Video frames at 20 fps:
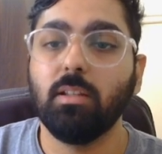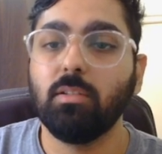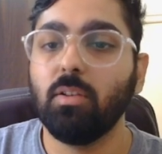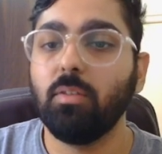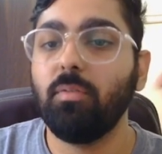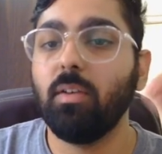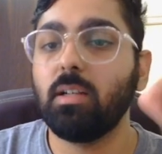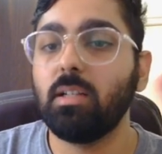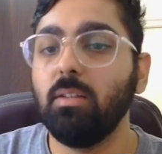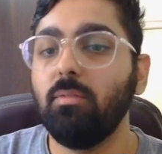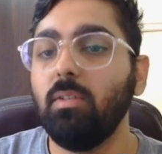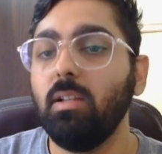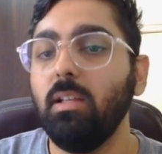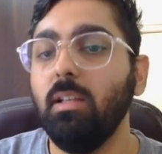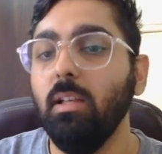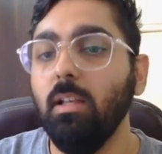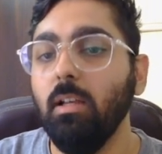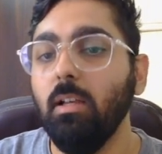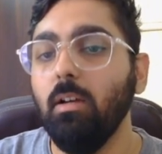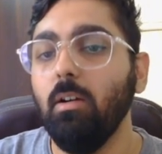So effectively,
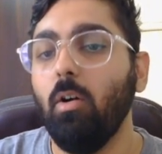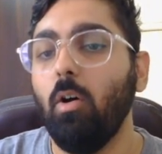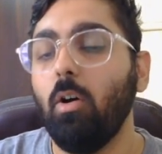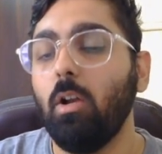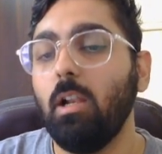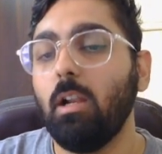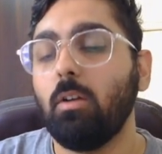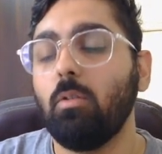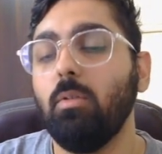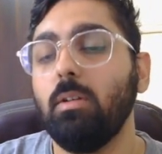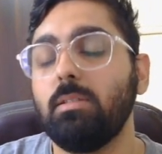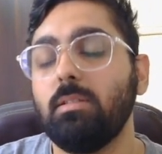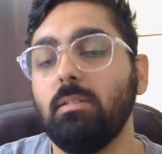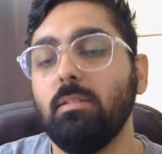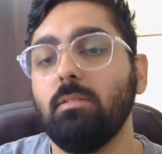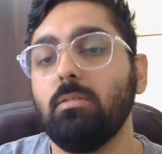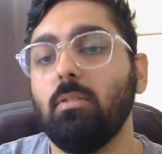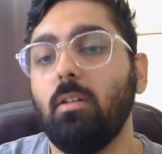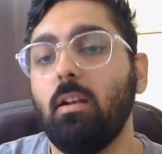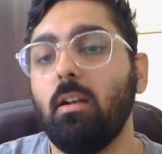all our
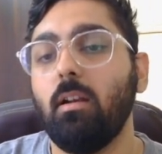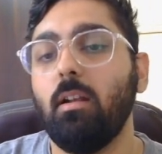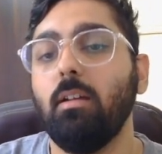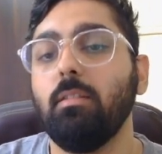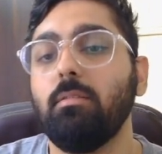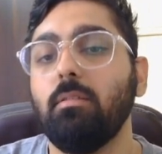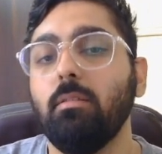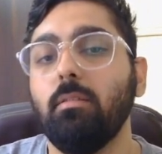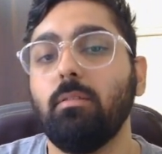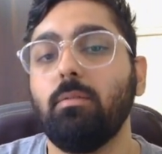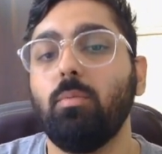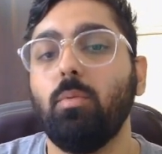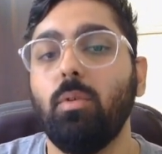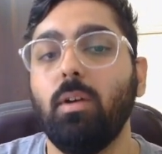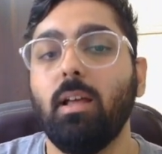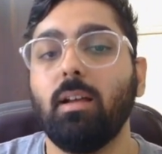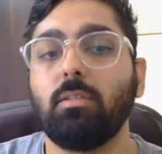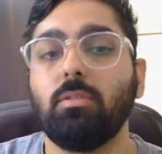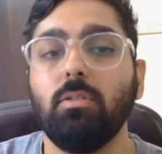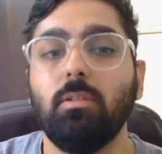questions, all our answers would
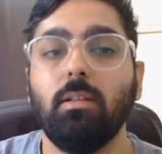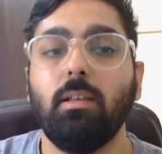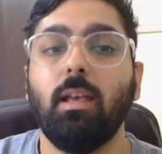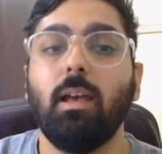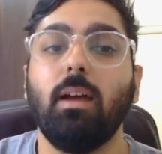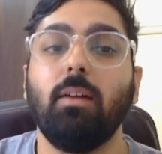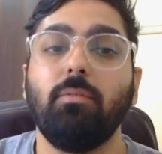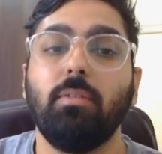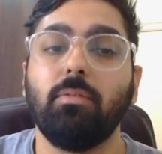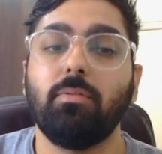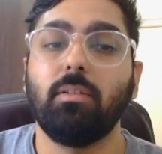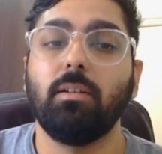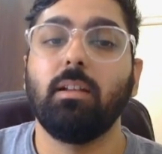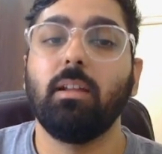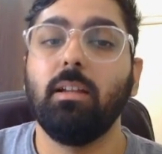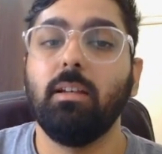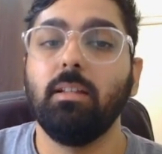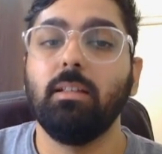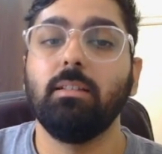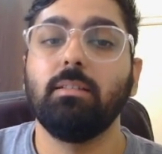actually have different
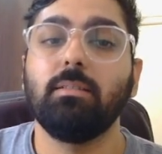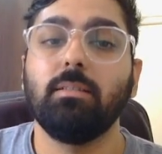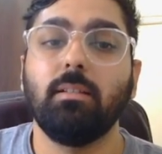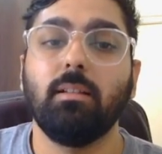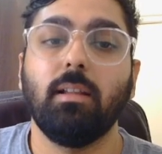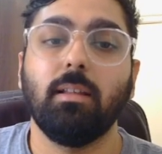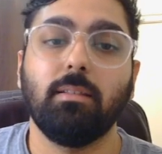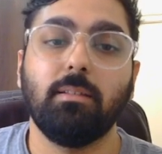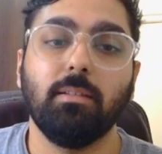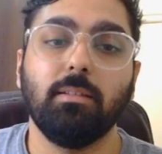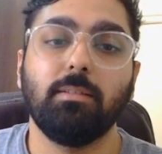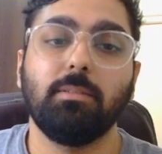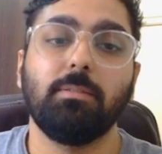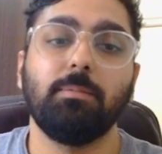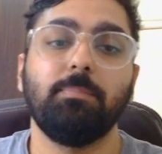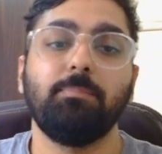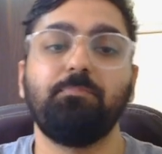IDs like this,